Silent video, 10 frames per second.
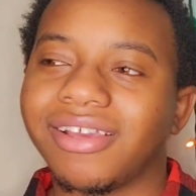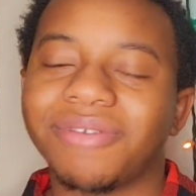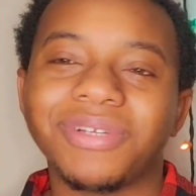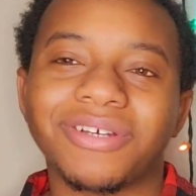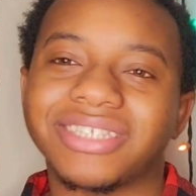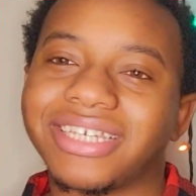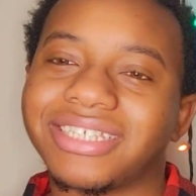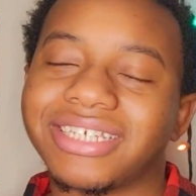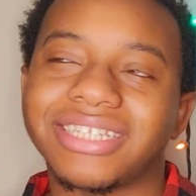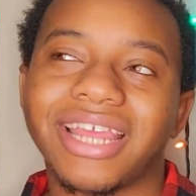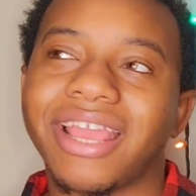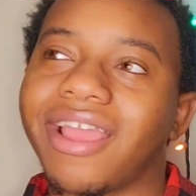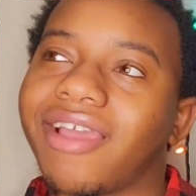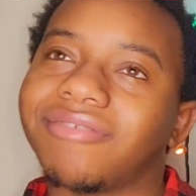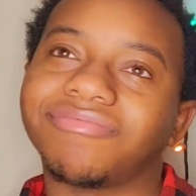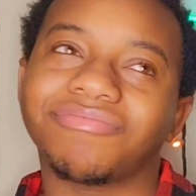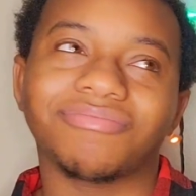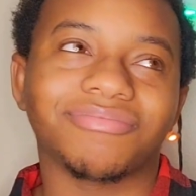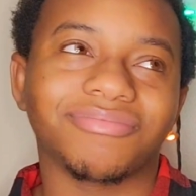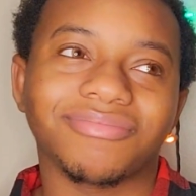We're going to say six and a half.
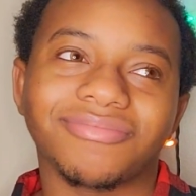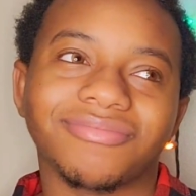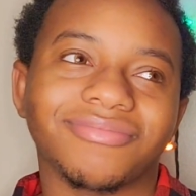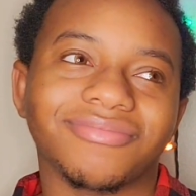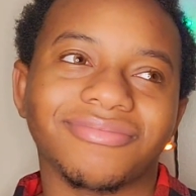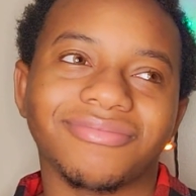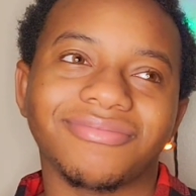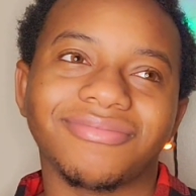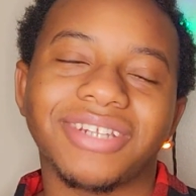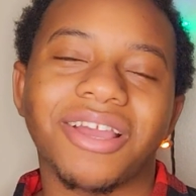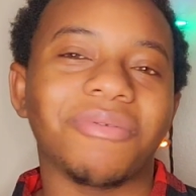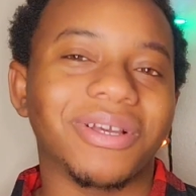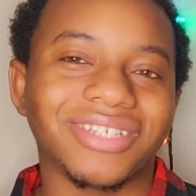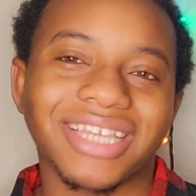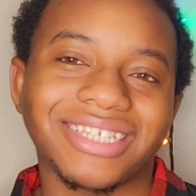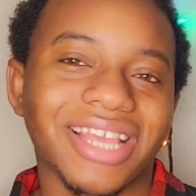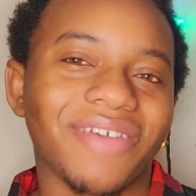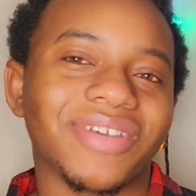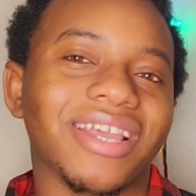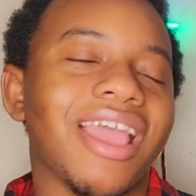Nah, we gonna say seven.